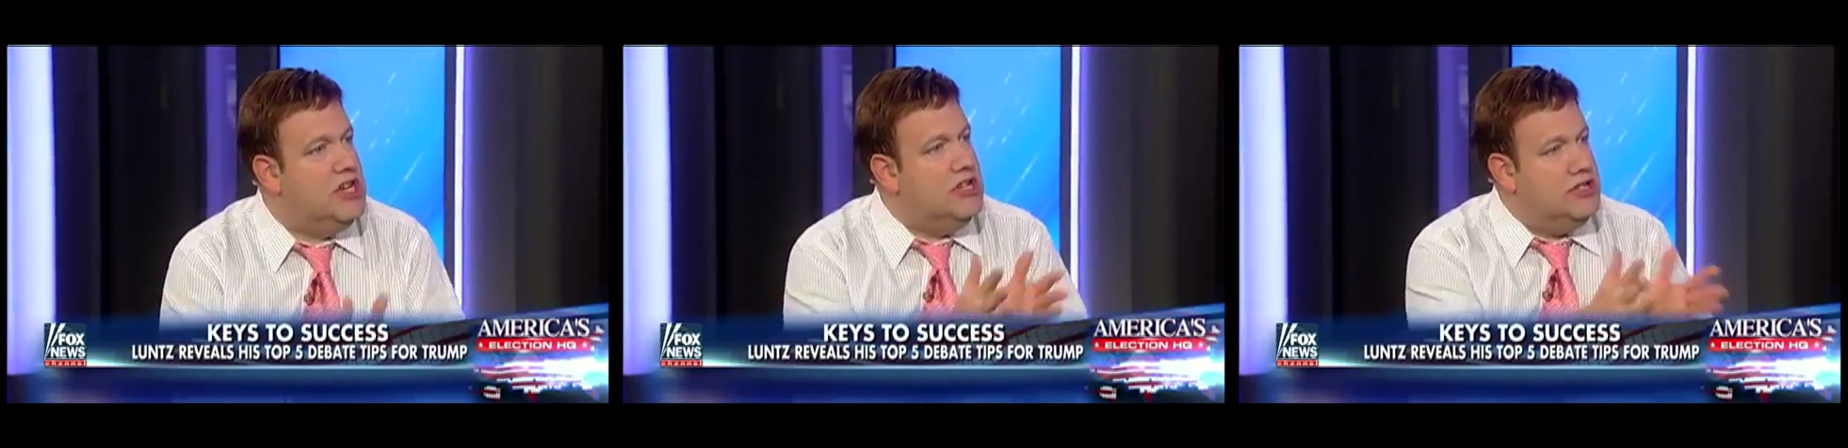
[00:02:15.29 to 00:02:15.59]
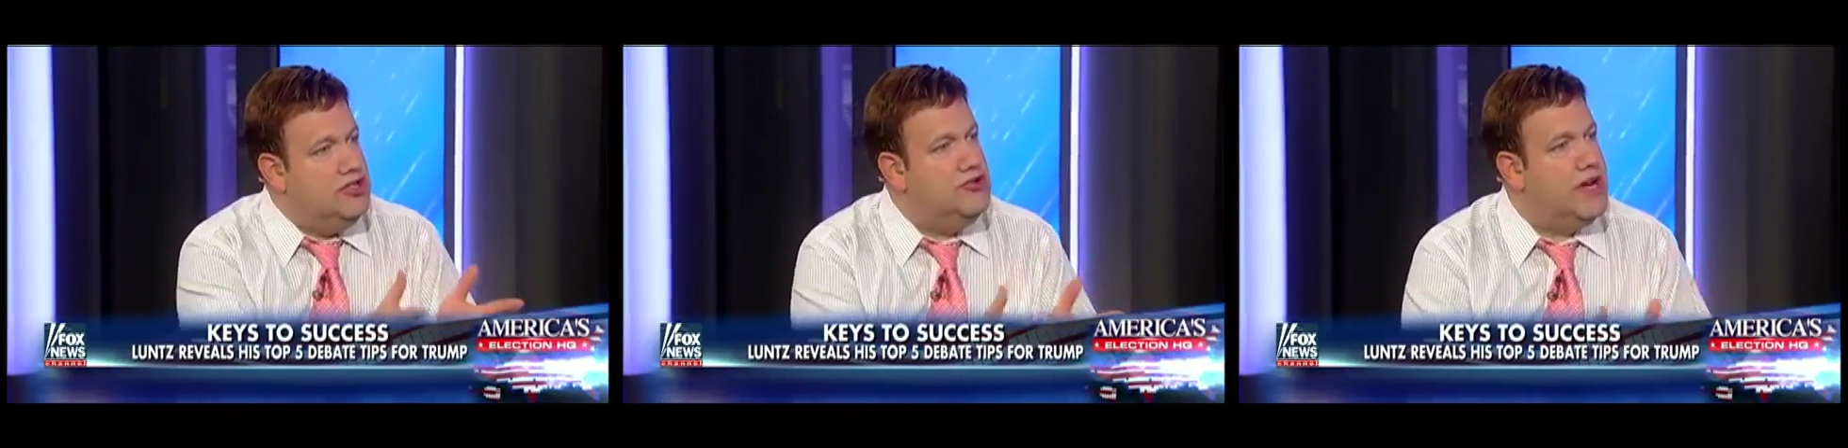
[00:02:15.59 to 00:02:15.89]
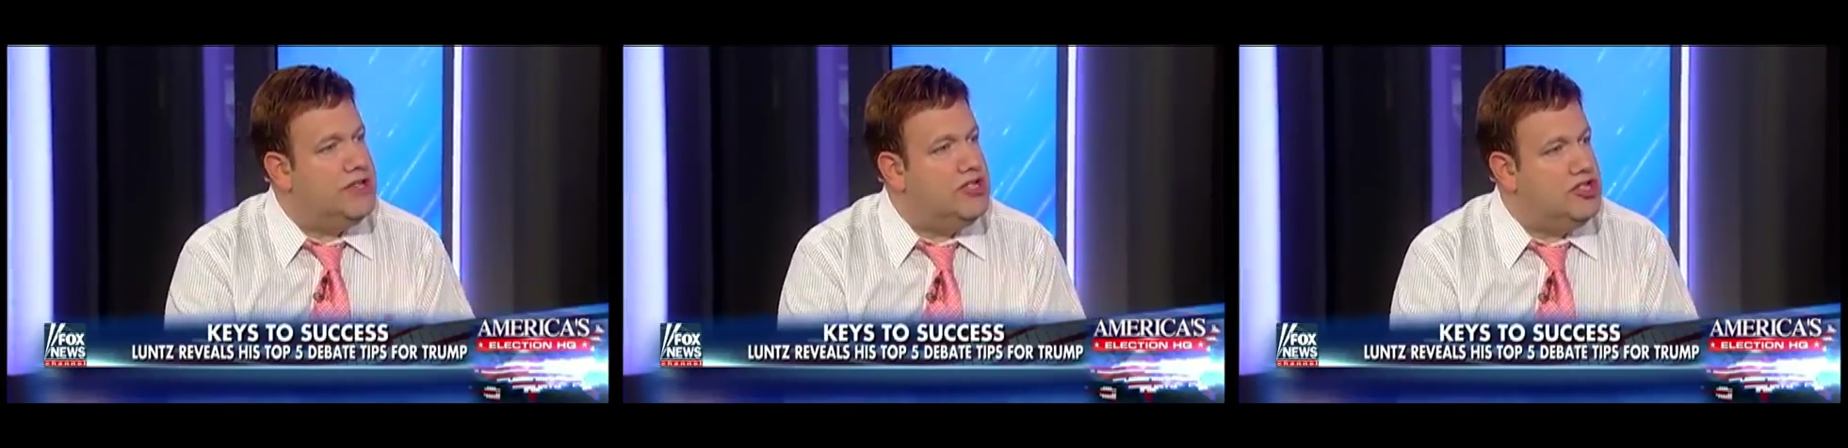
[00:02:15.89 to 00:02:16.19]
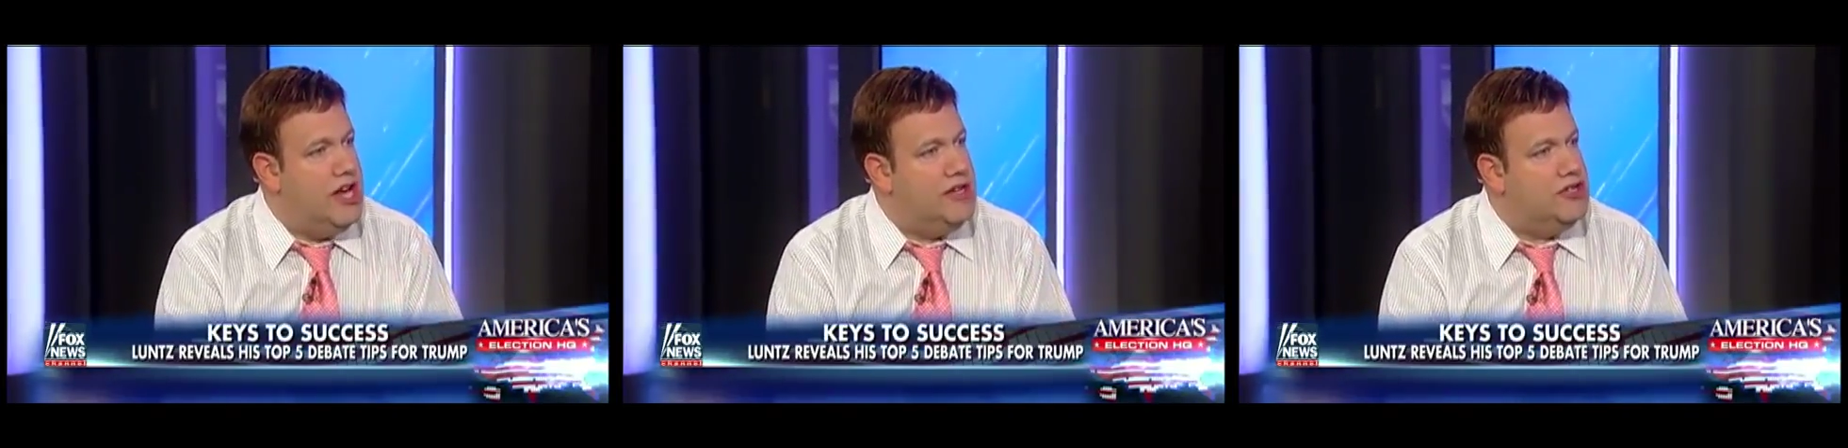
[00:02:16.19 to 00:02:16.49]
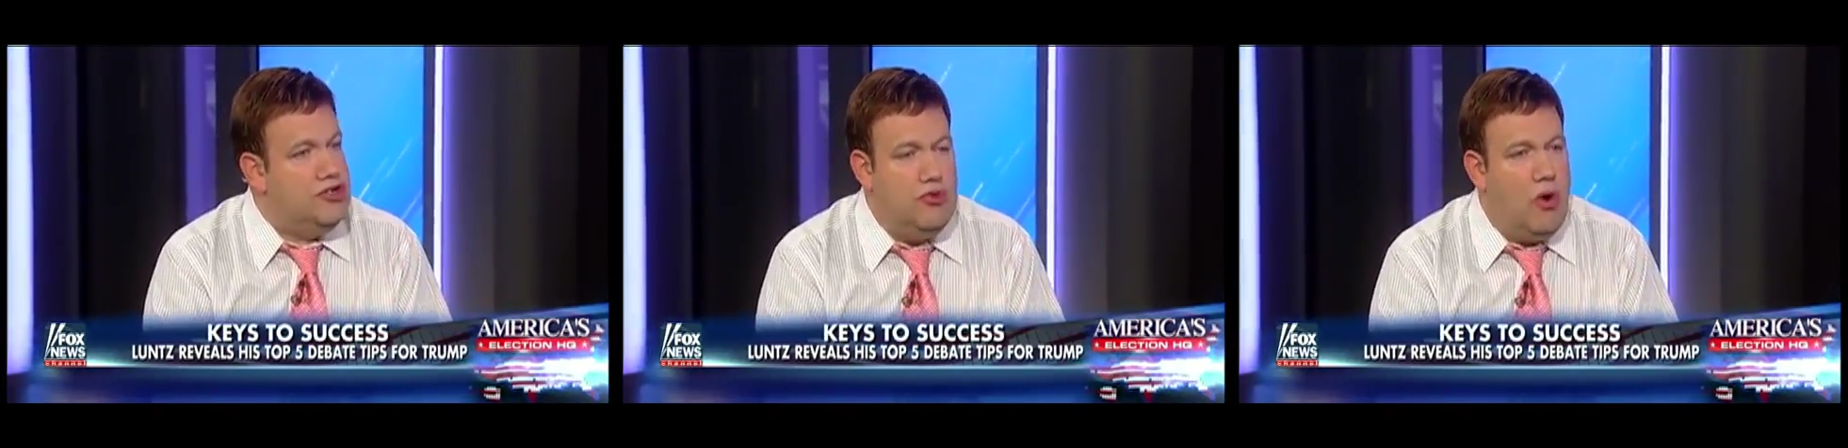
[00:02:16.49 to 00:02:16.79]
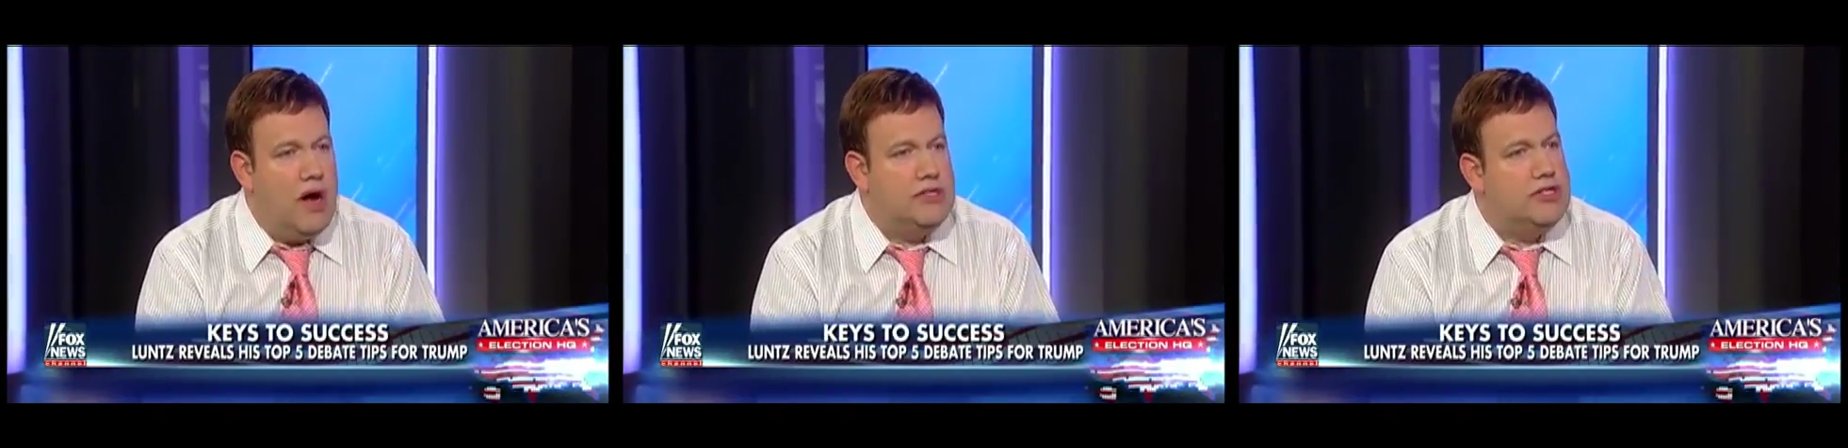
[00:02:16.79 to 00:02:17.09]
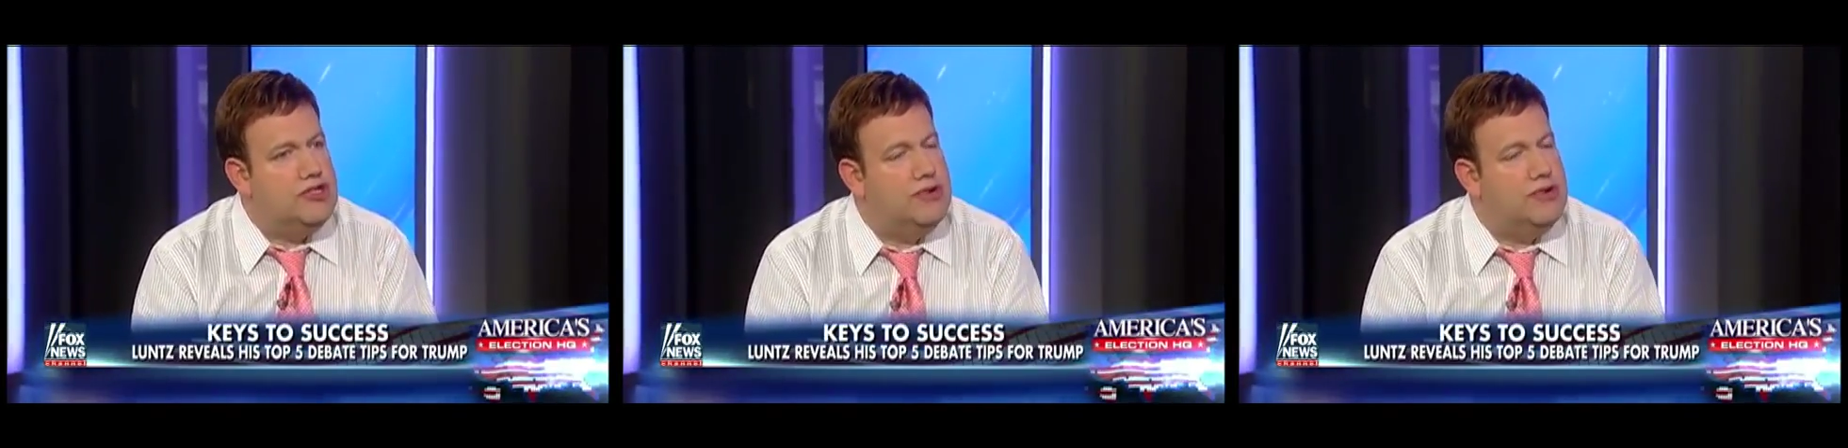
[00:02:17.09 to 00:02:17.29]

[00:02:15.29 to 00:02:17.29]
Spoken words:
Did you get the change you want? Did you